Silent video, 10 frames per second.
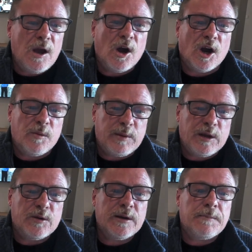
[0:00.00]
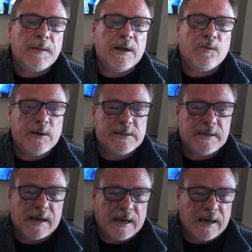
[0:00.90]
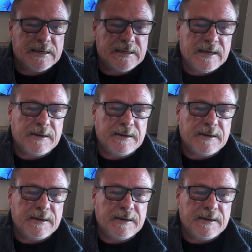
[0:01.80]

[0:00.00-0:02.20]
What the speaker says: I appealed it and it went to the AAT.